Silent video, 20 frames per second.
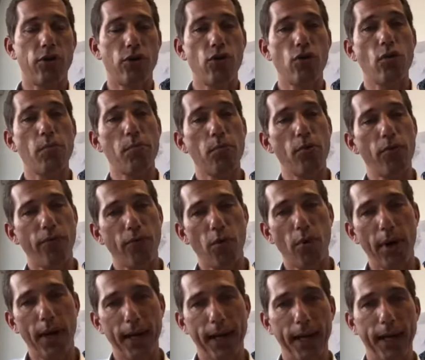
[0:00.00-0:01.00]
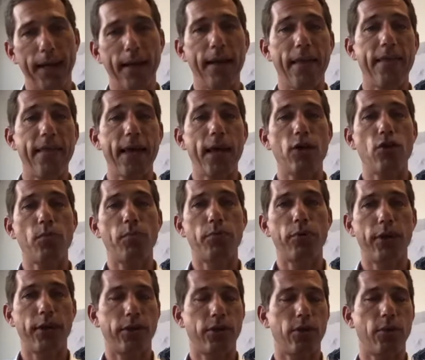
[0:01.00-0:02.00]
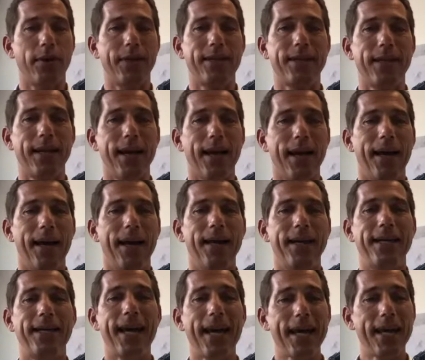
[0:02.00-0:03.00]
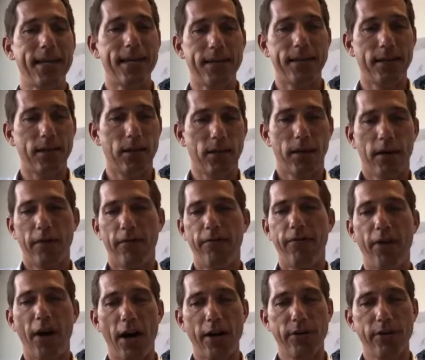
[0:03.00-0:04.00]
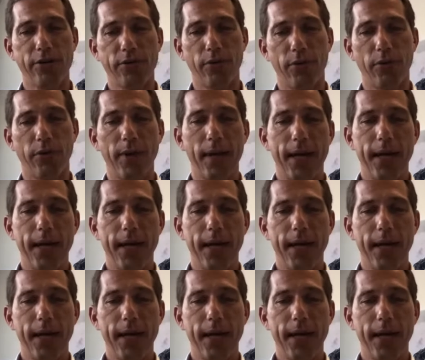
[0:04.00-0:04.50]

You move quickly, and then you put it, so it's days faster.